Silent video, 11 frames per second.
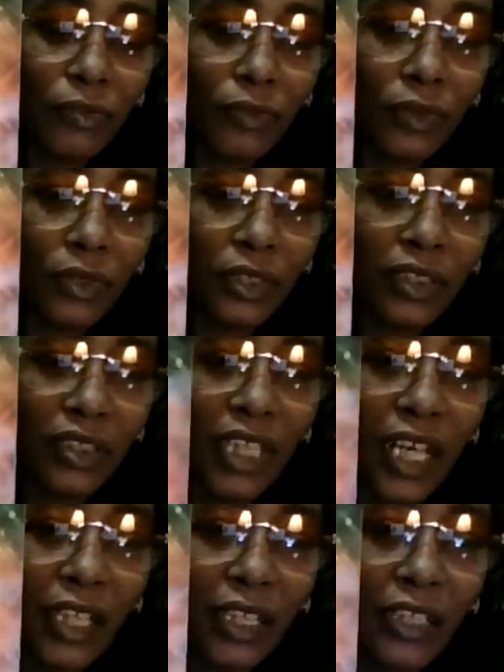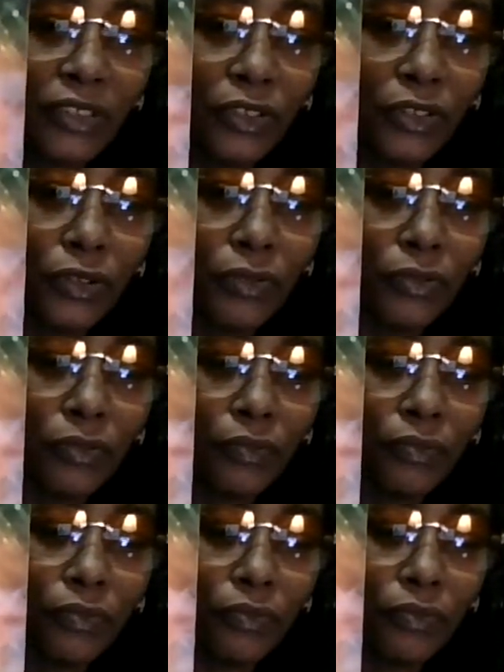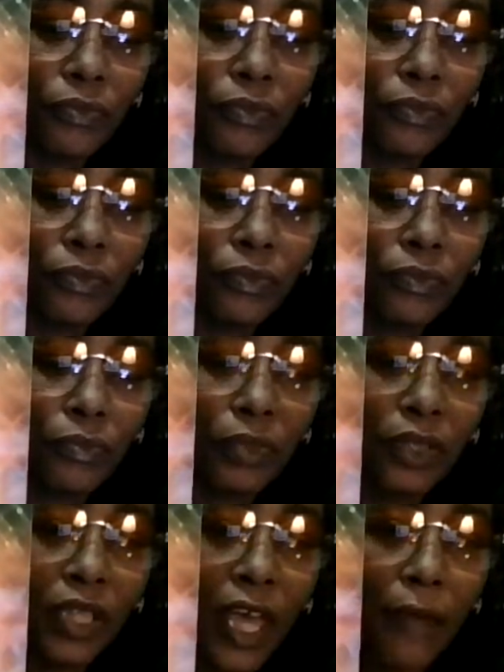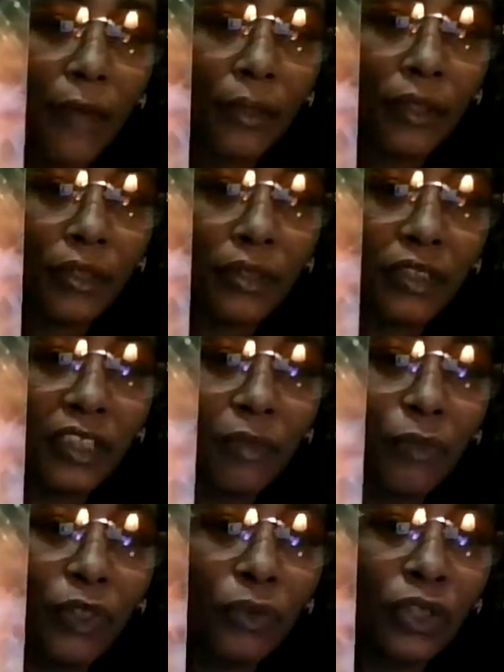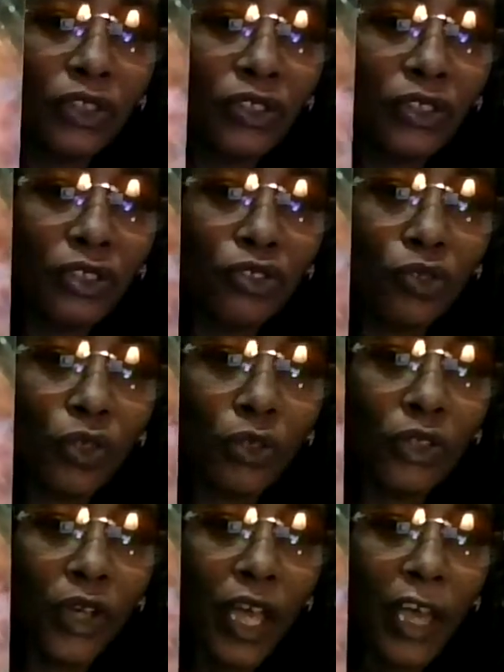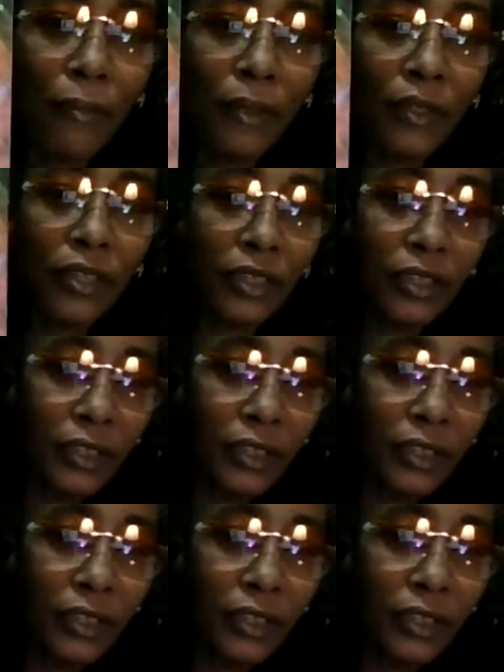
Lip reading: is not letting you be happy. Someone wants to control your happiness,